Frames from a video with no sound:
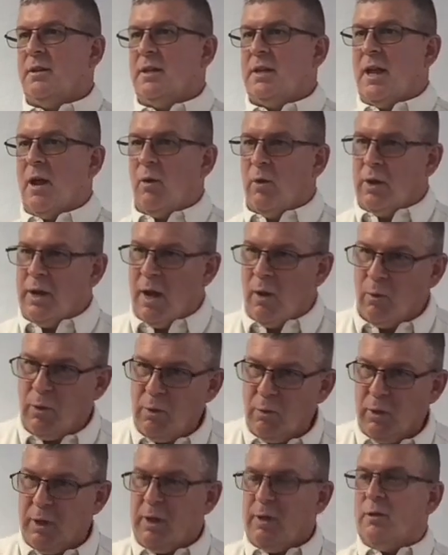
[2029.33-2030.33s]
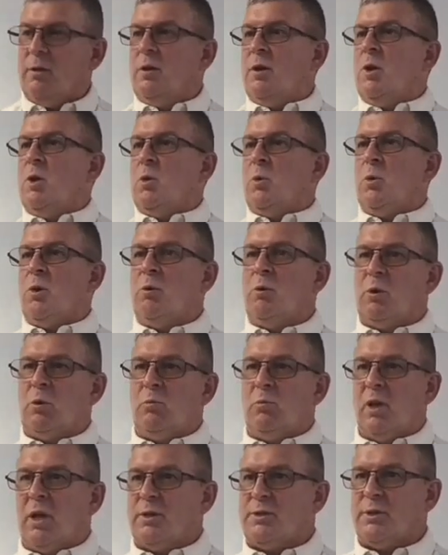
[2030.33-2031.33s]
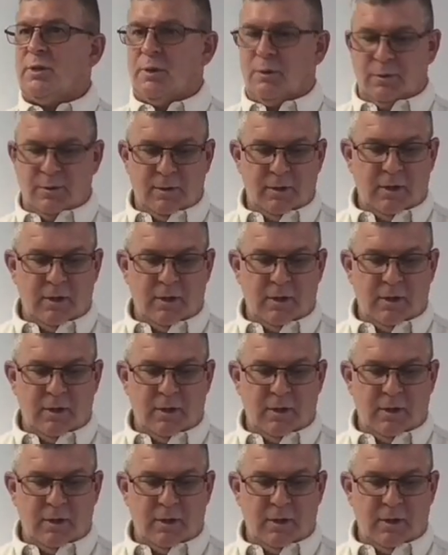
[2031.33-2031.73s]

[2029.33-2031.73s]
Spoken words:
Now we want to bless you.